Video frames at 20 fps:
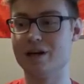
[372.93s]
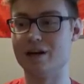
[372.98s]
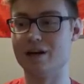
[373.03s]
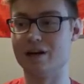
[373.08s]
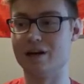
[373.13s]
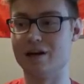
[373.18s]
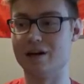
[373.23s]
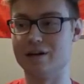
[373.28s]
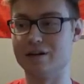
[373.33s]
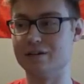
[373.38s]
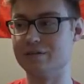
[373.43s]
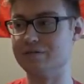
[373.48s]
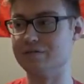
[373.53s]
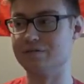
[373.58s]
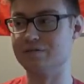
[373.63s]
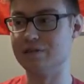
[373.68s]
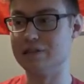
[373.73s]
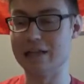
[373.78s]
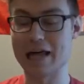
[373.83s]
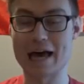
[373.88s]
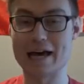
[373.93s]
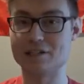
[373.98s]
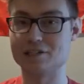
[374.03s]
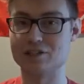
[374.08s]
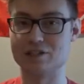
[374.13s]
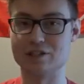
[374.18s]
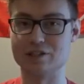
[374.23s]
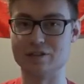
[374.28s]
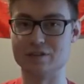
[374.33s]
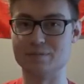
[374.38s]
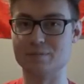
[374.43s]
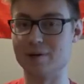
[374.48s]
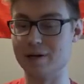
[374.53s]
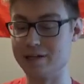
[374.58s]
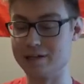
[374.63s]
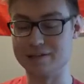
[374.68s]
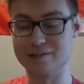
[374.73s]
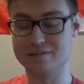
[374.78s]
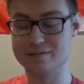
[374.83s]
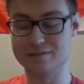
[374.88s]
last year,
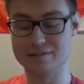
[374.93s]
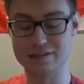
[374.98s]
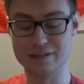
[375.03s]
but